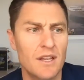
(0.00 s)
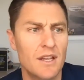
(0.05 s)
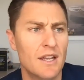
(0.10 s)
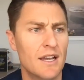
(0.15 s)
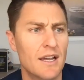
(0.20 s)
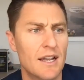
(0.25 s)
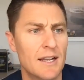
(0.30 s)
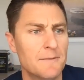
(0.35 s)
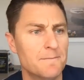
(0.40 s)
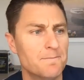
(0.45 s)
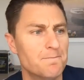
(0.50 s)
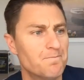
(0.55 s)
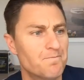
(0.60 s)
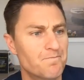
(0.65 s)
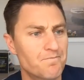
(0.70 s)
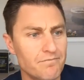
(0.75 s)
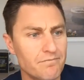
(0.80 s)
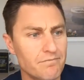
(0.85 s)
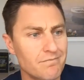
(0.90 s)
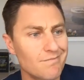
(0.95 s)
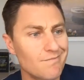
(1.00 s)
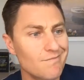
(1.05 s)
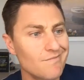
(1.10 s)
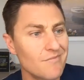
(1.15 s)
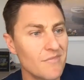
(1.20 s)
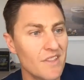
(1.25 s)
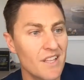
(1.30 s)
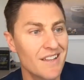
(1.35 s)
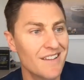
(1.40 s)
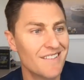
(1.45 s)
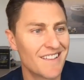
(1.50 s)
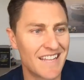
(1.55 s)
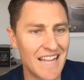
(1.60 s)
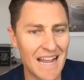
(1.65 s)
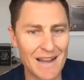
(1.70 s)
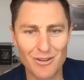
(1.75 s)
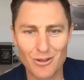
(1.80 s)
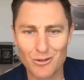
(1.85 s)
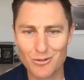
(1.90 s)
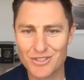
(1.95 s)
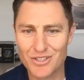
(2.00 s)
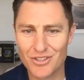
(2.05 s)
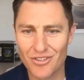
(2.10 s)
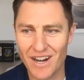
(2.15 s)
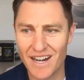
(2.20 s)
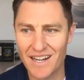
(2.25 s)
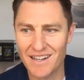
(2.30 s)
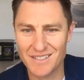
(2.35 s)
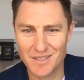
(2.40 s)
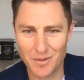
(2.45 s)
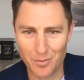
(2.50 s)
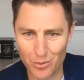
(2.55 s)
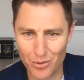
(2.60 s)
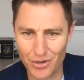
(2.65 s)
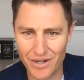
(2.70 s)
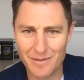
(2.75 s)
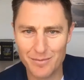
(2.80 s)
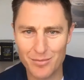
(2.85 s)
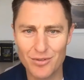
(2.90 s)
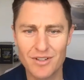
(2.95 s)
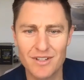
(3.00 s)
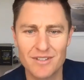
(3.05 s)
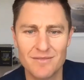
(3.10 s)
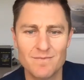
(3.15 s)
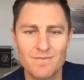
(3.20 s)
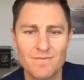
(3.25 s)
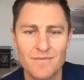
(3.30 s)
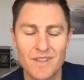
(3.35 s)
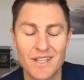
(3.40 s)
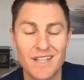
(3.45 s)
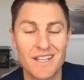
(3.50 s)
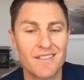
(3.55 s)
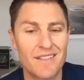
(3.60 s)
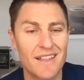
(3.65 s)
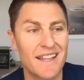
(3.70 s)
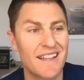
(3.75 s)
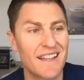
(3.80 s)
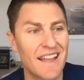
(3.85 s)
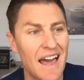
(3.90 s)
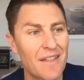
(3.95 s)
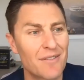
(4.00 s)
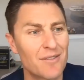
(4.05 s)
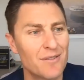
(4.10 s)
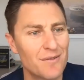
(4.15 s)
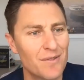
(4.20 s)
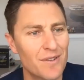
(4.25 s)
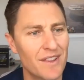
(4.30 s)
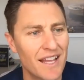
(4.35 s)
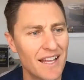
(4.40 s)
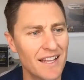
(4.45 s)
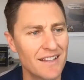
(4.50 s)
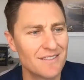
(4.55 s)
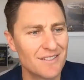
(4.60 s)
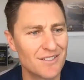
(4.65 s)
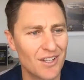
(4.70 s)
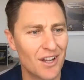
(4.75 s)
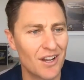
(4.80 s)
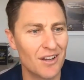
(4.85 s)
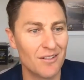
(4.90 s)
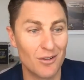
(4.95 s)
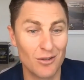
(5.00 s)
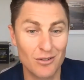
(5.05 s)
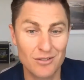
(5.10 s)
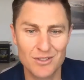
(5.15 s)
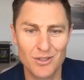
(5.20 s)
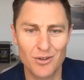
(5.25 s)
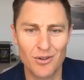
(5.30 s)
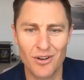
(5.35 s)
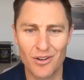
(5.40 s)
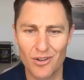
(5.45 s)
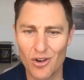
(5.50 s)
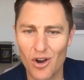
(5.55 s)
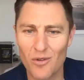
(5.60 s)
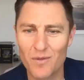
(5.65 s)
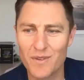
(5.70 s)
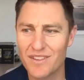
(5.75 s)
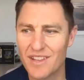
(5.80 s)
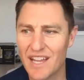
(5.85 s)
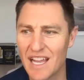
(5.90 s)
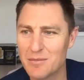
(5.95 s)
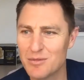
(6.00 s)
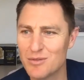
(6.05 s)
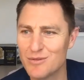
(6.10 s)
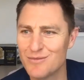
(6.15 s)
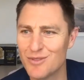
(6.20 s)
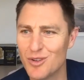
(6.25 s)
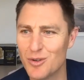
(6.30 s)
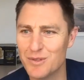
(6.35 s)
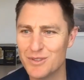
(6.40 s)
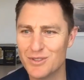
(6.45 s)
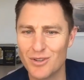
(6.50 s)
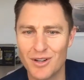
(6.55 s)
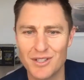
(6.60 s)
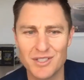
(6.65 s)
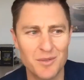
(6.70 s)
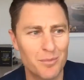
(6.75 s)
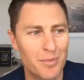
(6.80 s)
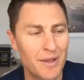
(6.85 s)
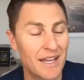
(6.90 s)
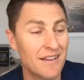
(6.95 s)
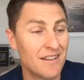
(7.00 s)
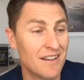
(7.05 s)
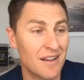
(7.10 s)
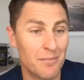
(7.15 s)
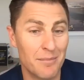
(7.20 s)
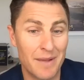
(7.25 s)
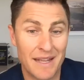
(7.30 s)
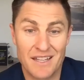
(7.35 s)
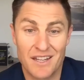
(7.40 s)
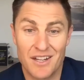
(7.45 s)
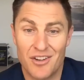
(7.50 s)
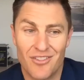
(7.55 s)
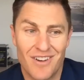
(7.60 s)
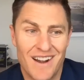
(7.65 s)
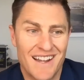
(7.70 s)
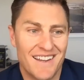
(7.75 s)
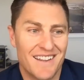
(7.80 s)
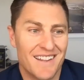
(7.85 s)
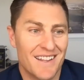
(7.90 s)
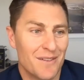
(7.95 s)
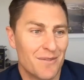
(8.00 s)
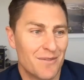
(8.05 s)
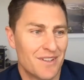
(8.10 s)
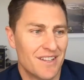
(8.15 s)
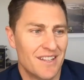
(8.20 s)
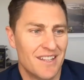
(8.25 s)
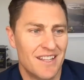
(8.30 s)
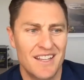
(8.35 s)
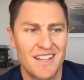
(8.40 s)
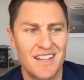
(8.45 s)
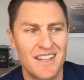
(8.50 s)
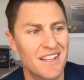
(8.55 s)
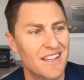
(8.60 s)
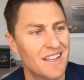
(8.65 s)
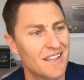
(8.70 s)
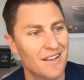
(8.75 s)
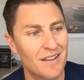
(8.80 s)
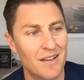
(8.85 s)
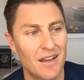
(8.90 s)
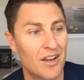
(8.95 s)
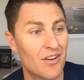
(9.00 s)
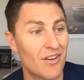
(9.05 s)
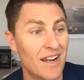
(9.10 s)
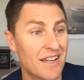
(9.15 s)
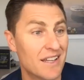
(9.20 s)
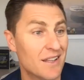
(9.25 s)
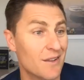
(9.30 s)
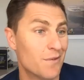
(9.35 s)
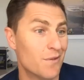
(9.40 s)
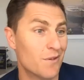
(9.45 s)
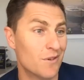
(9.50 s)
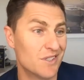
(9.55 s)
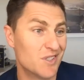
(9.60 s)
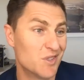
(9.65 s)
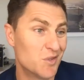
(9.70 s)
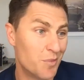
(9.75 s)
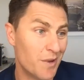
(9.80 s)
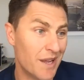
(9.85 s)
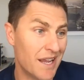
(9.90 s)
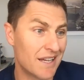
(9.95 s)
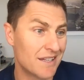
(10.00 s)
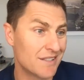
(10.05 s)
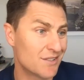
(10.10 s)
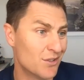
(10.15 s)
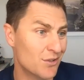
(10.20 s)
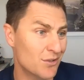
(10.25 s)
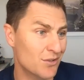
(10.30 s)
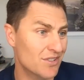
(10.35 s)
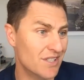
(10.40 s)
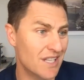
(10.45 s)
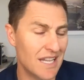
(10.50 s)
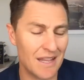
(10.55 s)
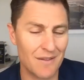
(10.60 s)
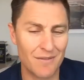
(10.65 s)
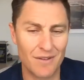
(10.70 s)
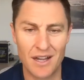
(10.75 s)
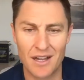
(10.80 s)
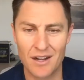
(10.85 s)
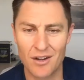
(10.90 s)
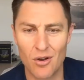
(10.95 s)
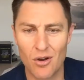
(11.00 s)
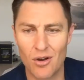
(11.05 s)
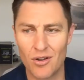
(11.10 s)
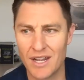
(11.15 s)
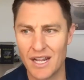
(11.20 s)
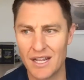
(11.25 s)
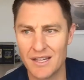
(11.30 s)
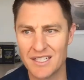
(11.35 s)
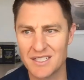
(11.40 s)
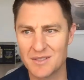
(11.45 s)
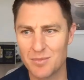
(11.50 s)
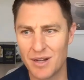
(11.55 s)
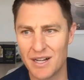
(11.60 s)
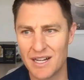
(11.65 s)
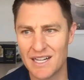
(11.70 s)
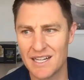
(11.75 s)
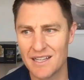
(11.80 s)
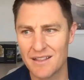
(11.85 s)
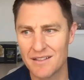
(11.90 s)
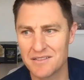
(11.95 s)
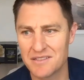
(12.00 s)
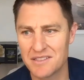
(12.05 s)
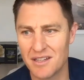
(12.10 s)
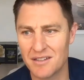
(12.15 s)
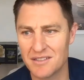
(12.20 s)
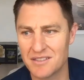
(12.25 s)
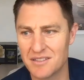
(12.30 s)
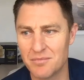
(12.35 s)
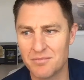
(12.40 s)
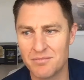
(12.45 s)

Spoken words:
the cover looks great. It's a pretty book. You can thank Catherine for that. So it looks good on a coffee table or beside your bed. Make a great gift. A great gift for a spouse who's never gone down this path. So it's